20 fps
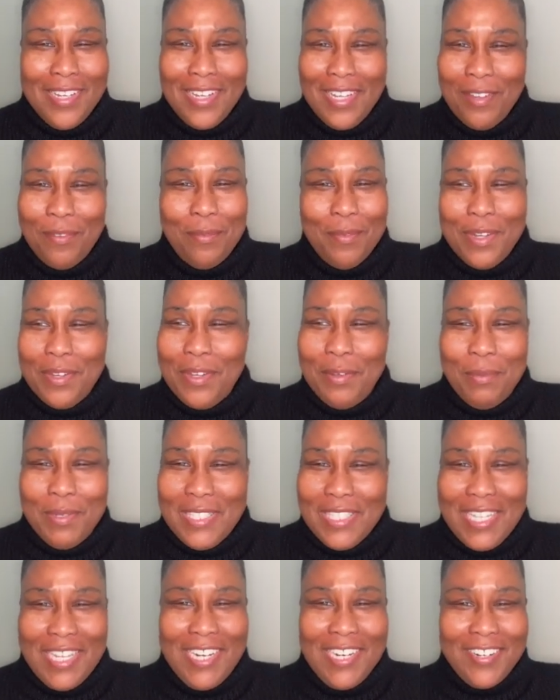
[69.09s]
it
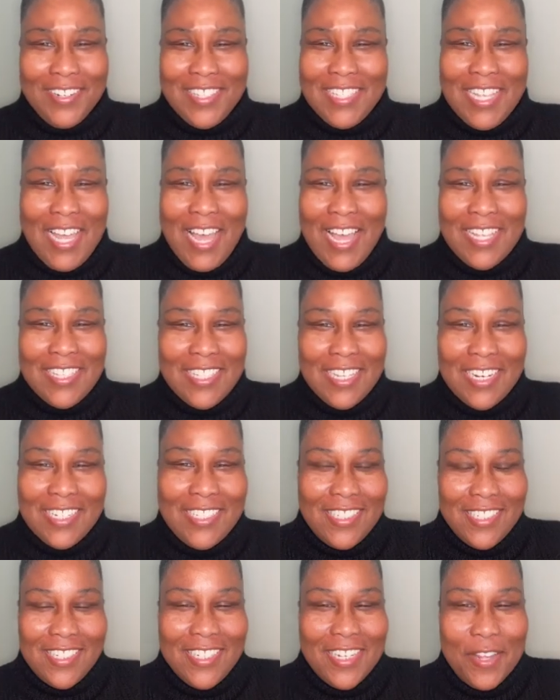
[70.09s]
was clear signs that I
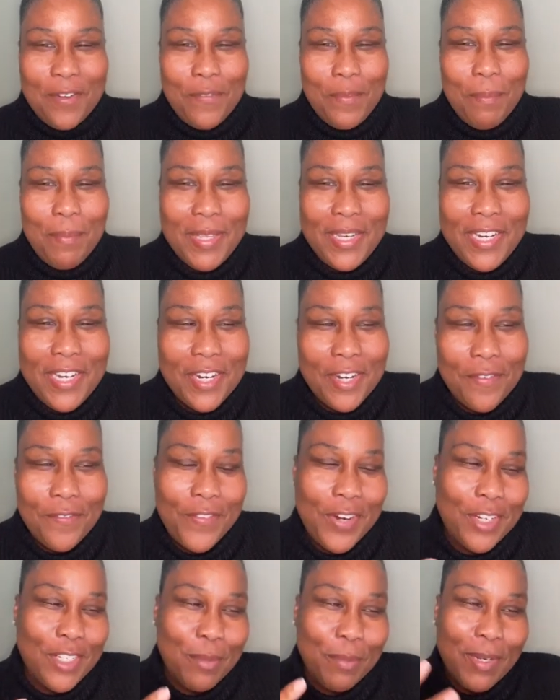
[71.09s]
should have never been there in the
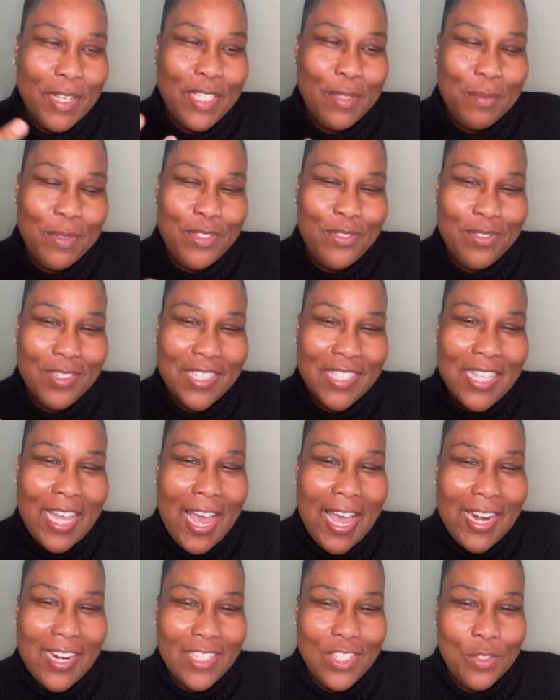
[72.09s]
first place, but you
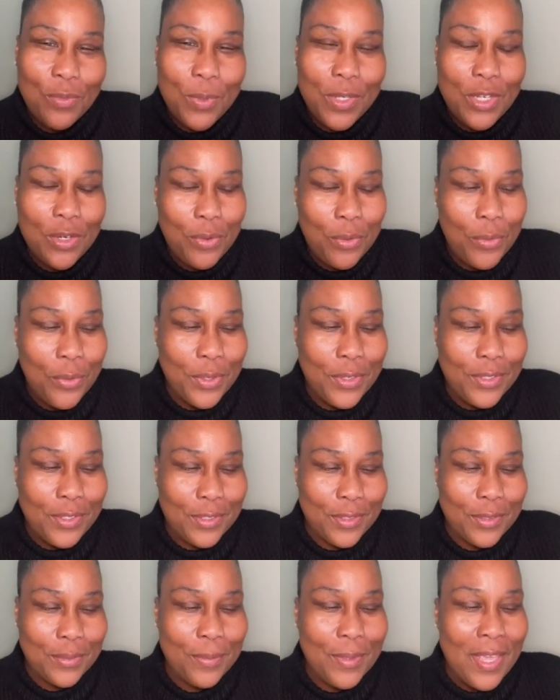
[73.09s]
decided to ignore
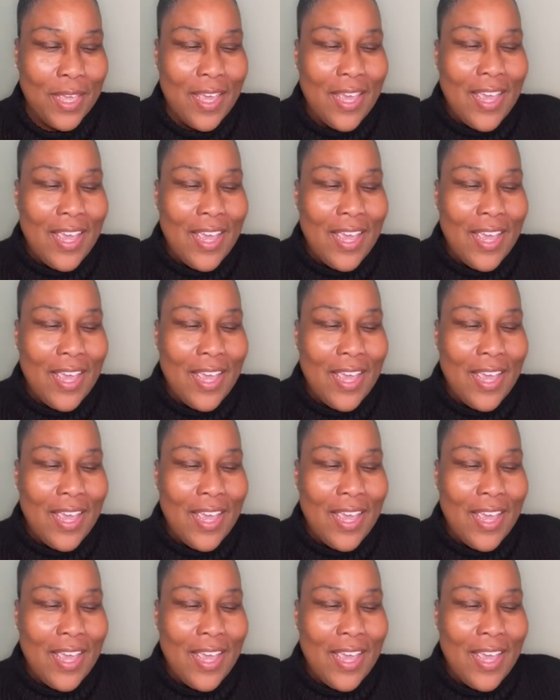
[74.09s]
them.